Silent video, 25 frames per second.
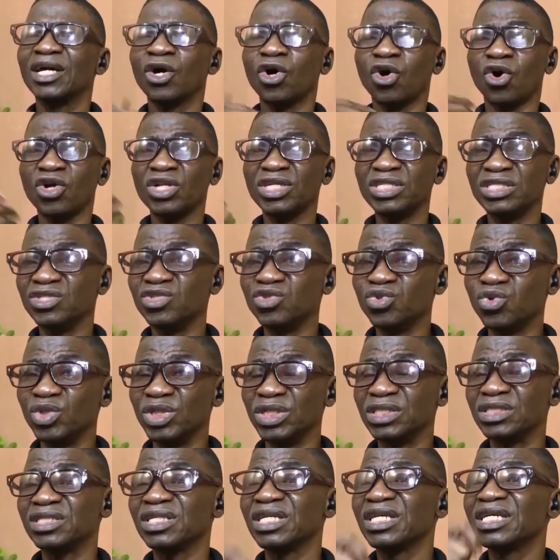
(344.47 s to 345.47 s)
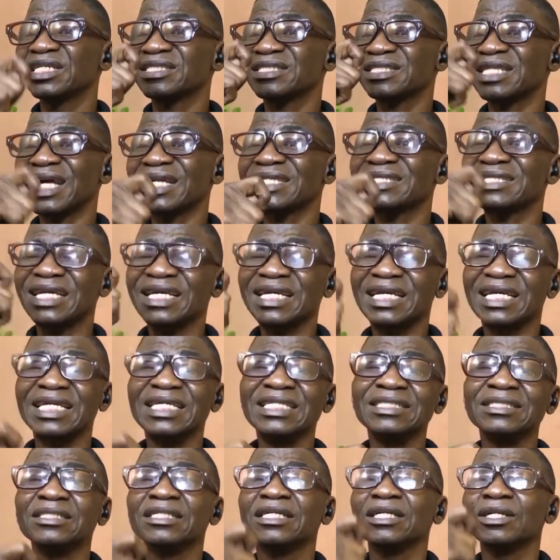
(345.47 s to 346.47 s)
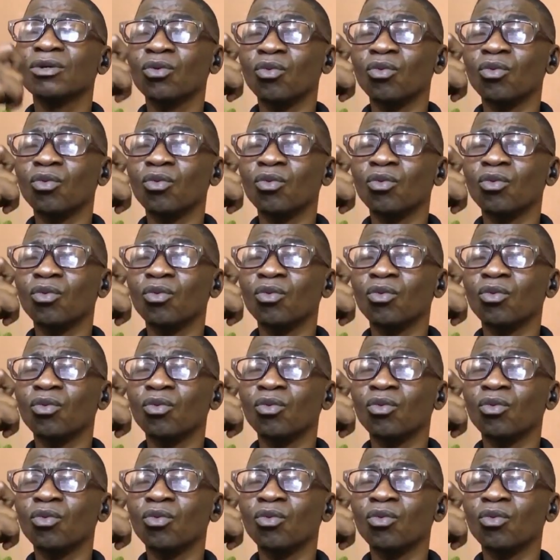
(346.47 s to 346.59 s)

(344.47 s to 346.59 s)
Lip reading: All you need to do is start taking